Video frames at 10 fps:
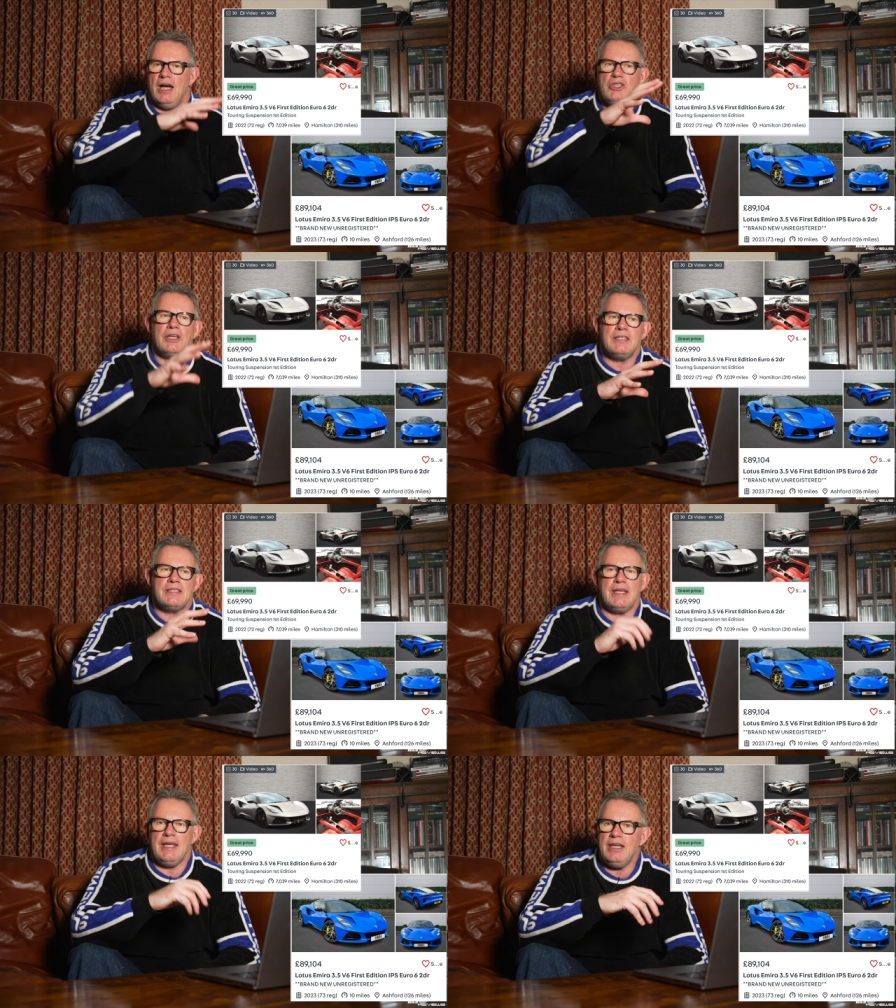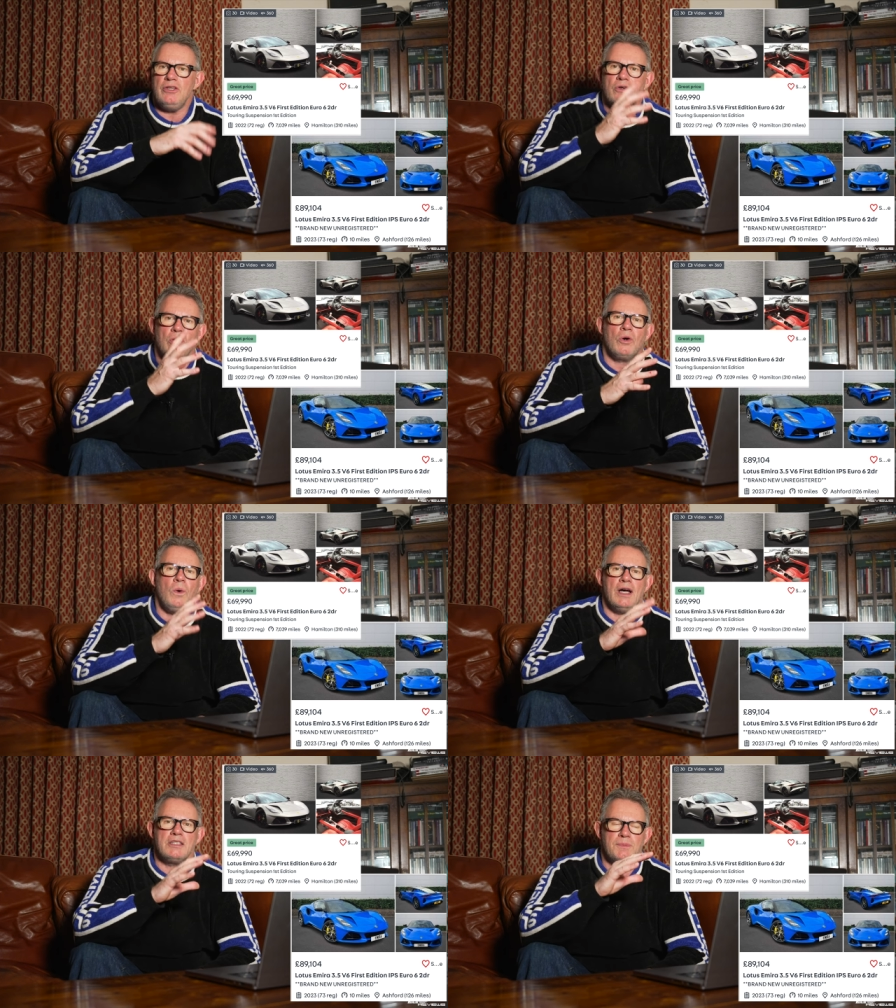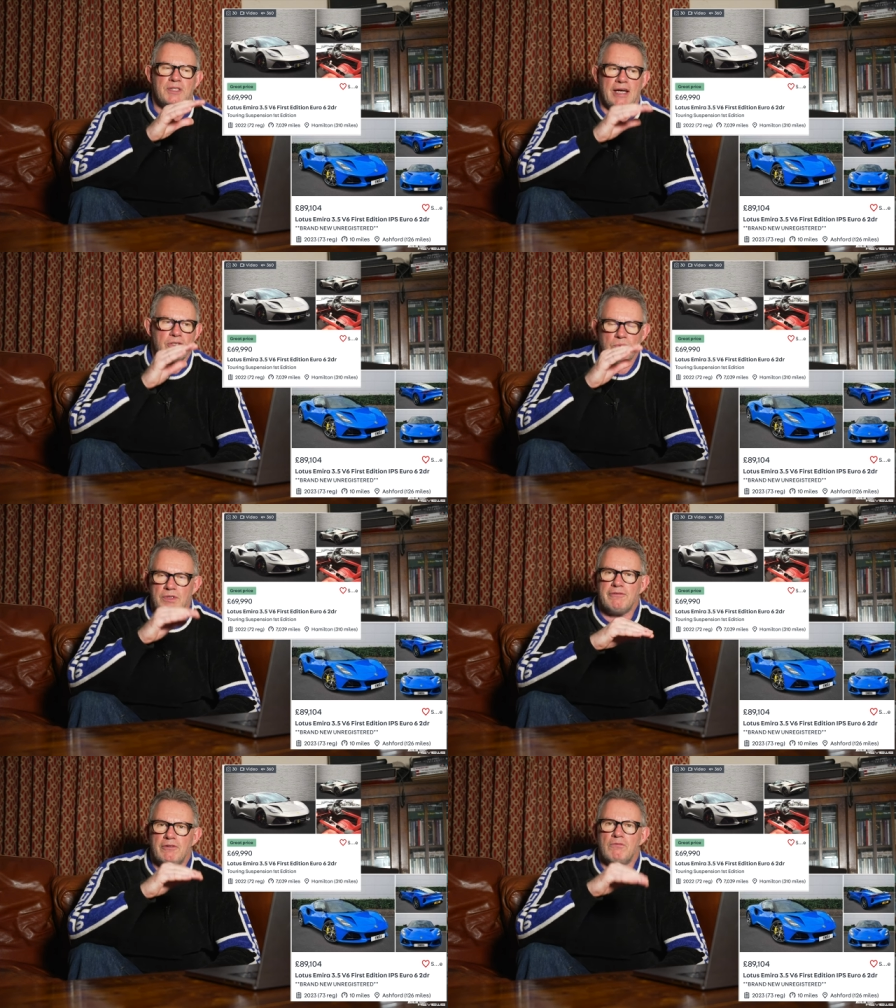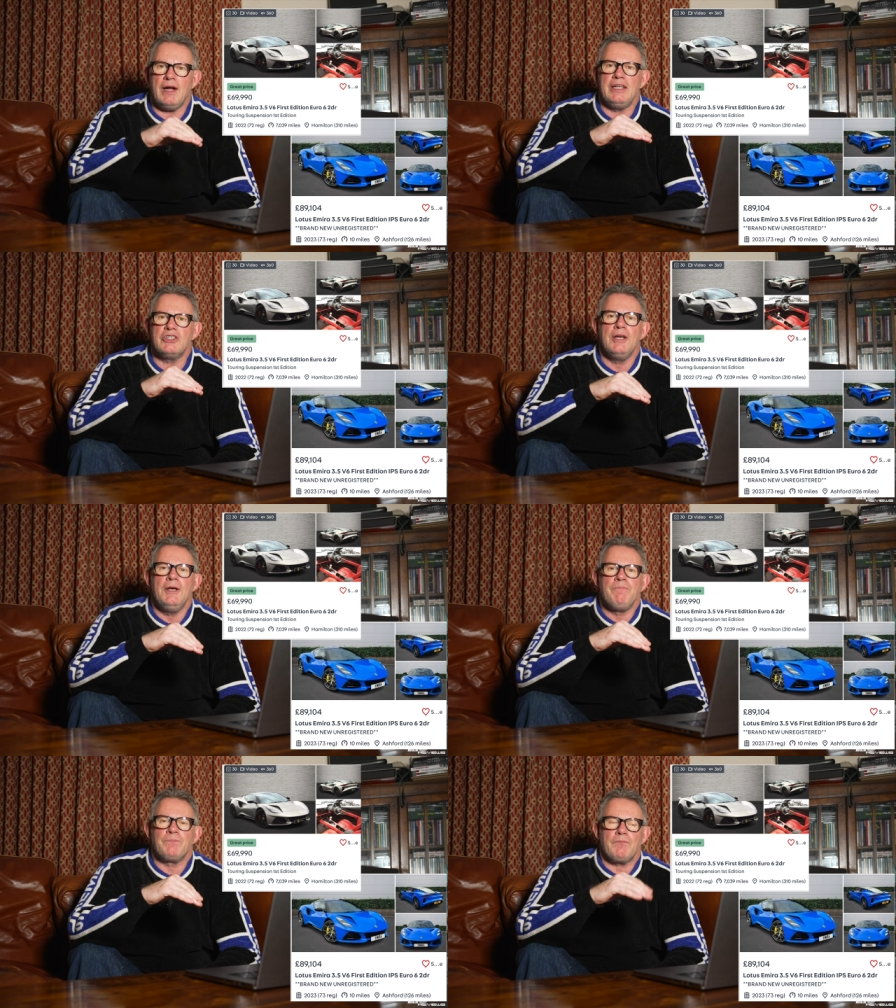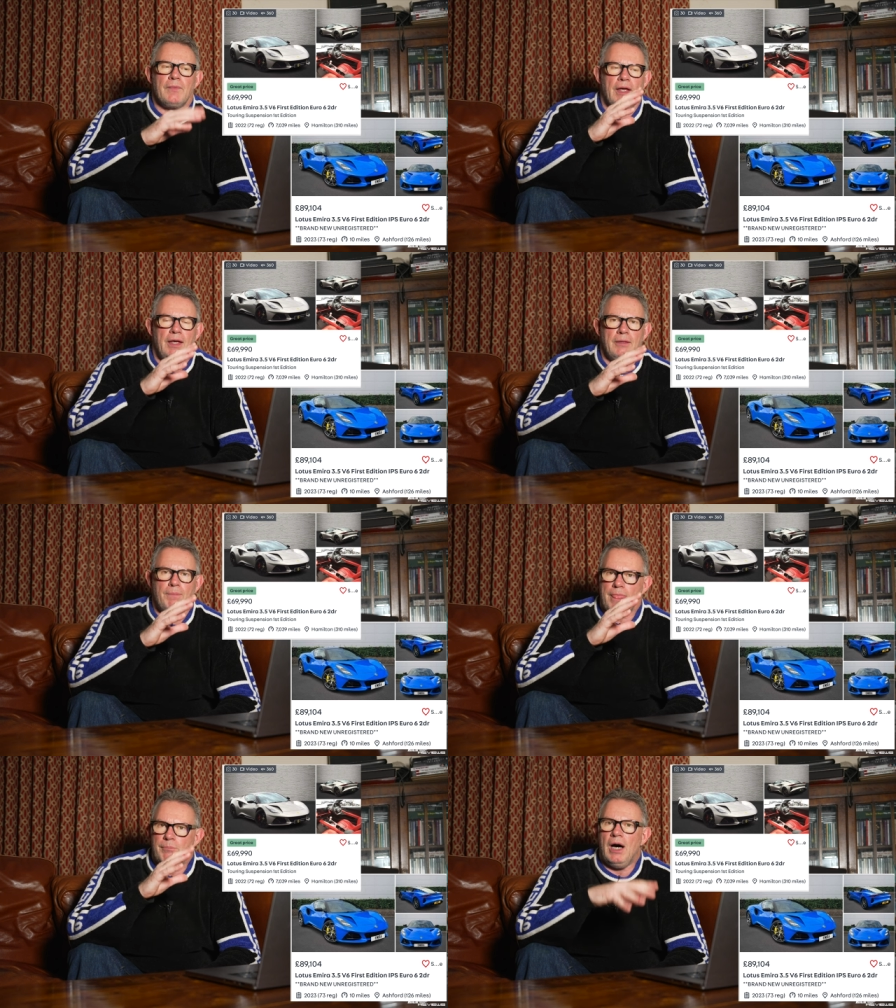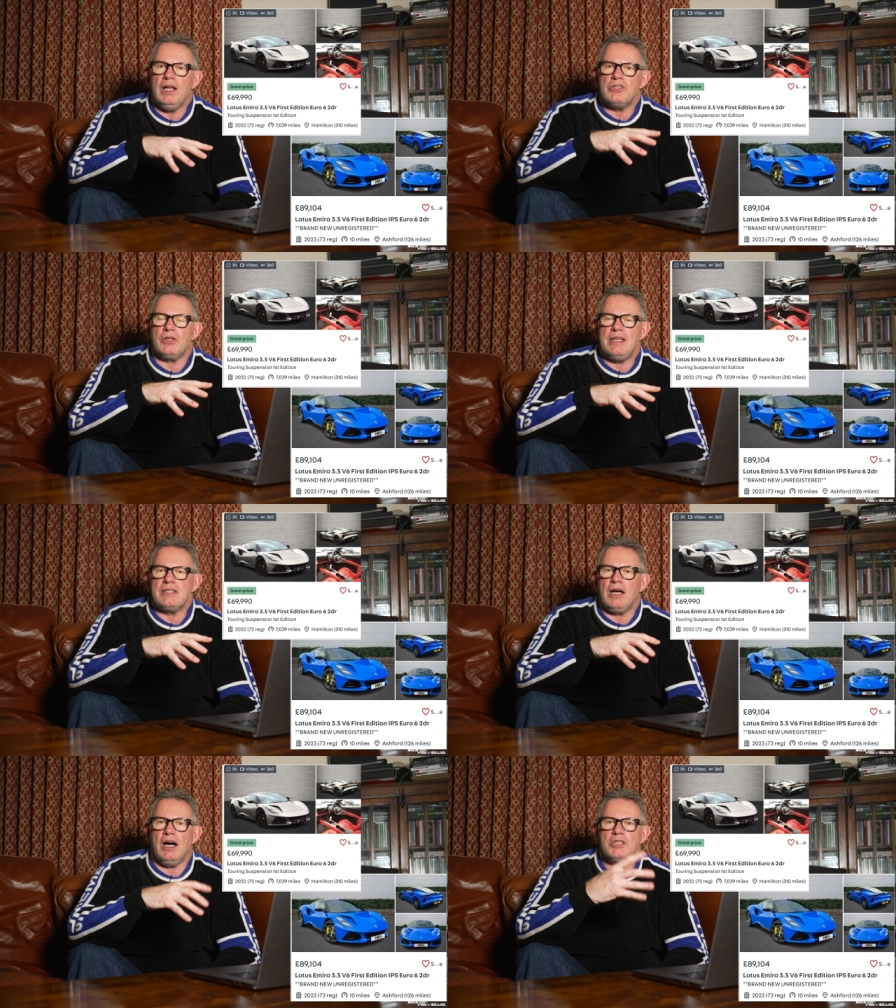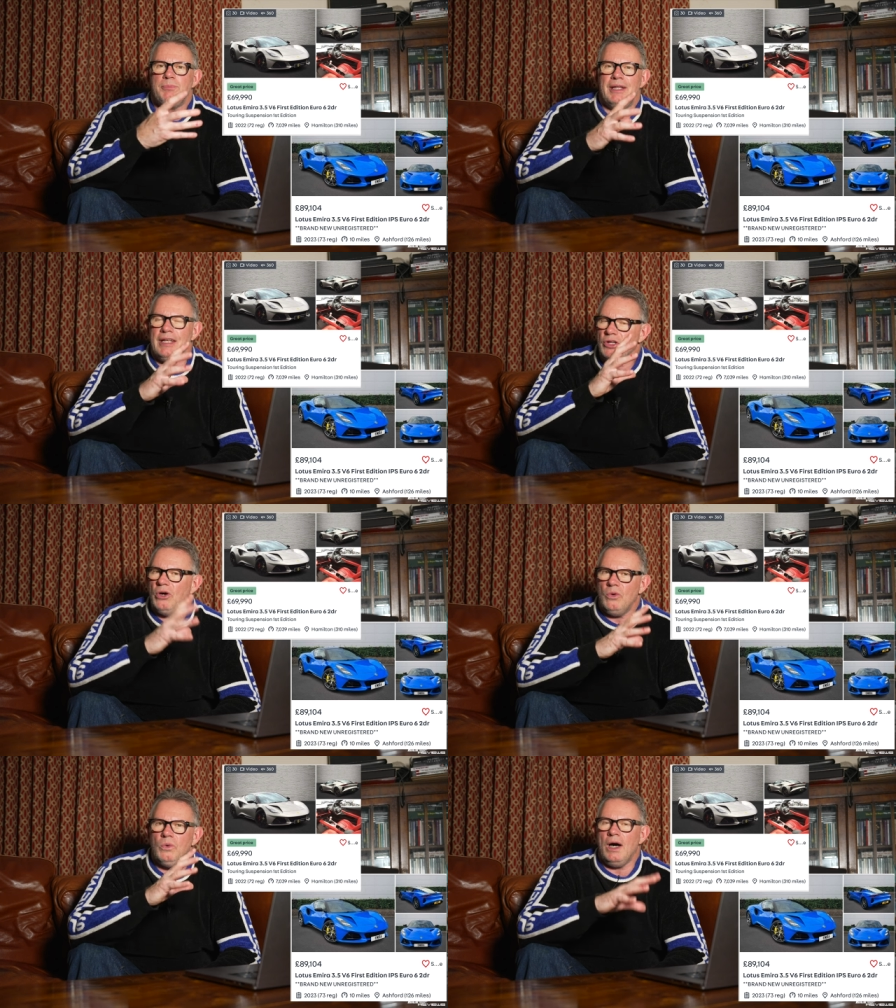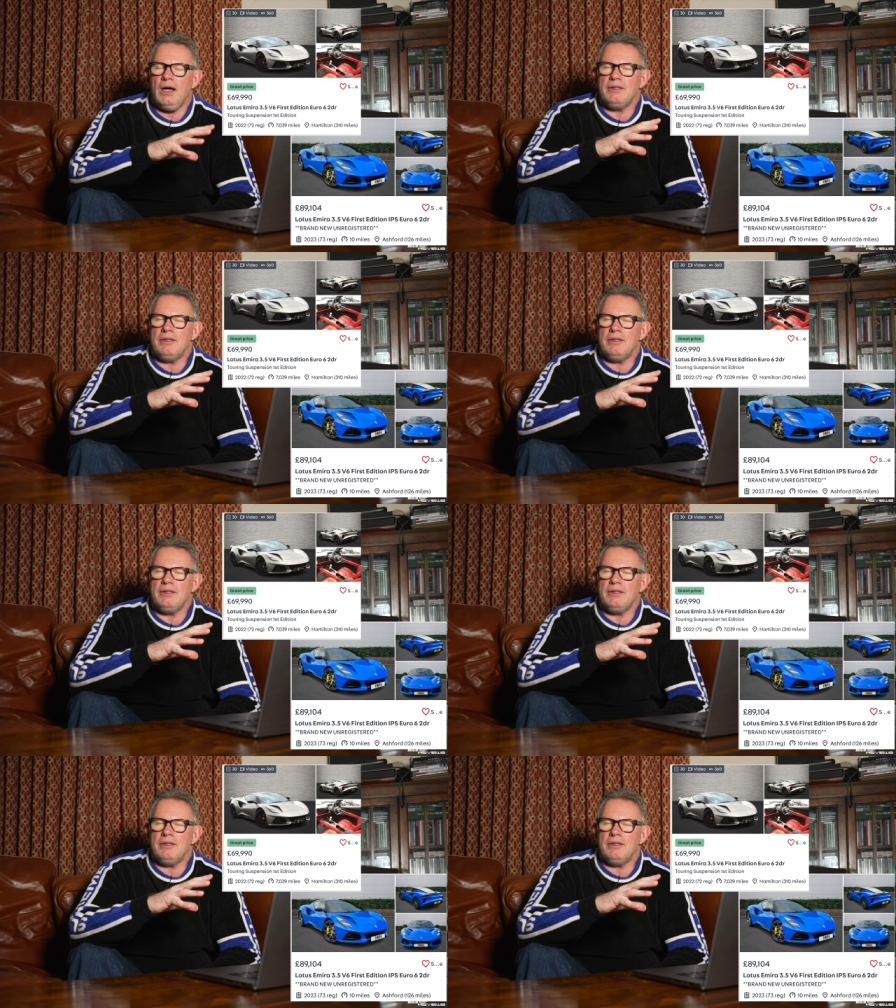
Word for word: As you can see here, you've got quite a substantial different range in mileage on these cars, but they're not all high.